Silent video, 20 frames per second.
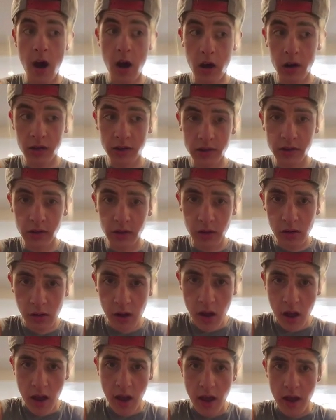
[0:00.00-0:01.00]

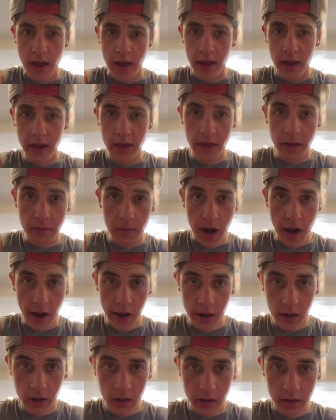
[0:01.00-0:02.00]
Also, in the
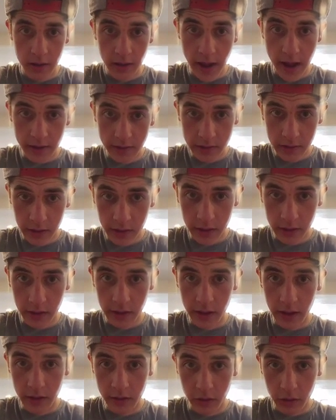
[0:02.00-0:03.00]
mile last
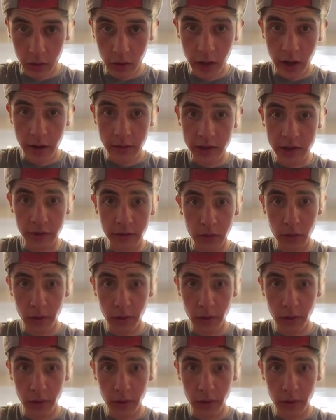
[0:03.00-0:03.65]
year indoor, I was a